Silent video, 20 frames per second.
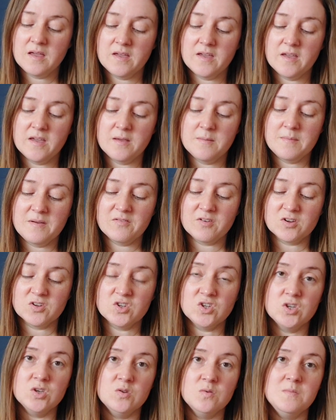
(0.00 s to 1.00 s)
I've
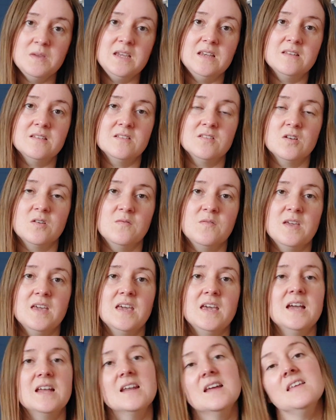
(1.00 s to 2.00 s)
got 2 meters of
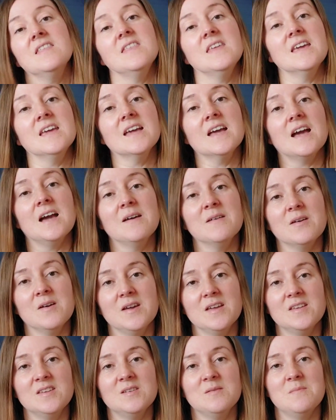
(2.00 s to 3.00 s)
it, and I think I'm
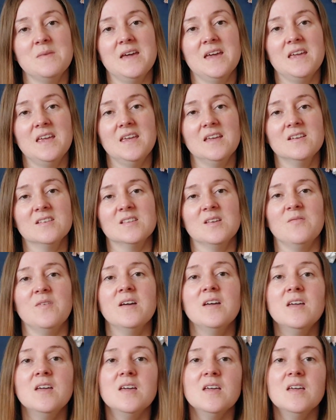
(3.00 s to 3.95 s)
going to make, because